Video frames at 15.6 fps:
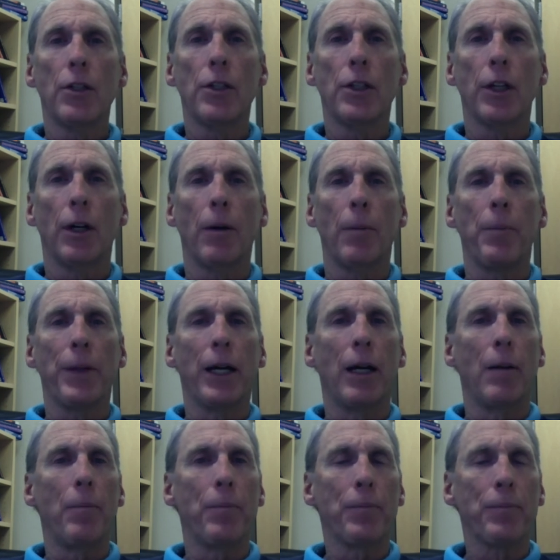So
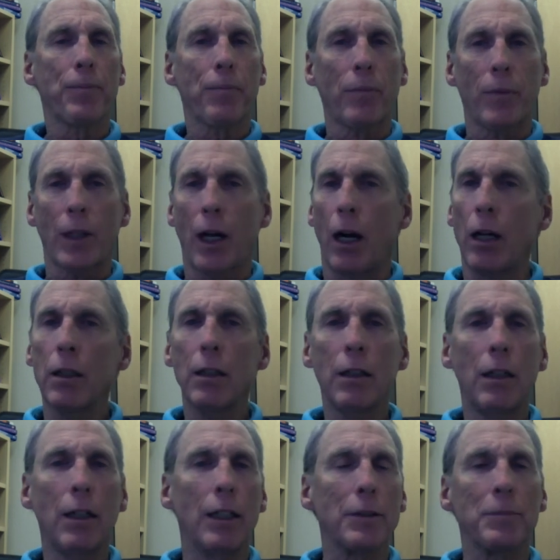all
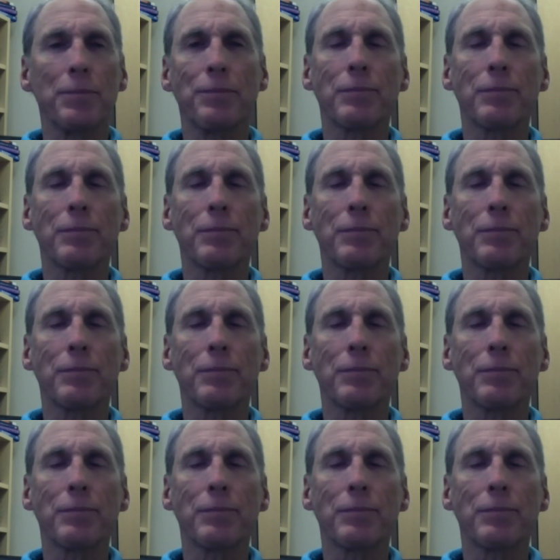along,